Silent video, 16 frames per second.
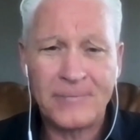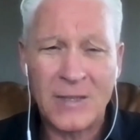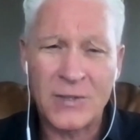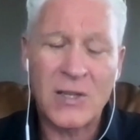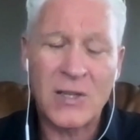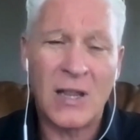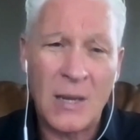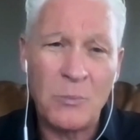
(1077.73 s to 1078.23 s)

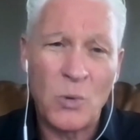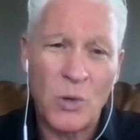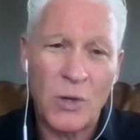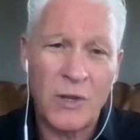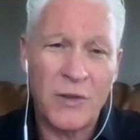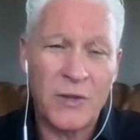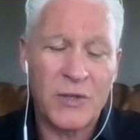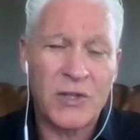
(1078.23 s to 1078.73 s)
There's a lot more
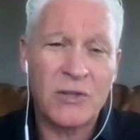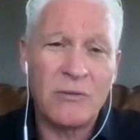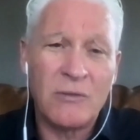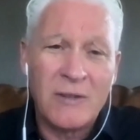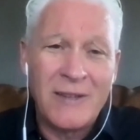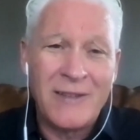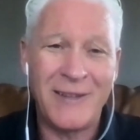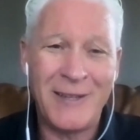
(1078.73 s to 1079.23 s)
to the
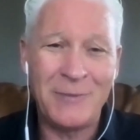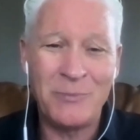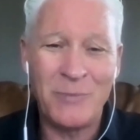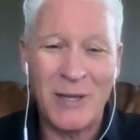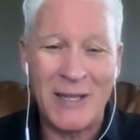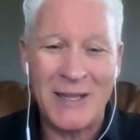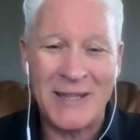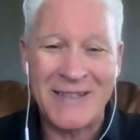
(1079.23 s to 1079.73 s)
story then,
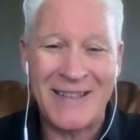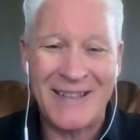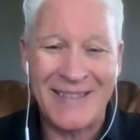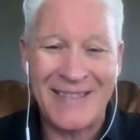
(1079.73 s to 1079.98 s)
but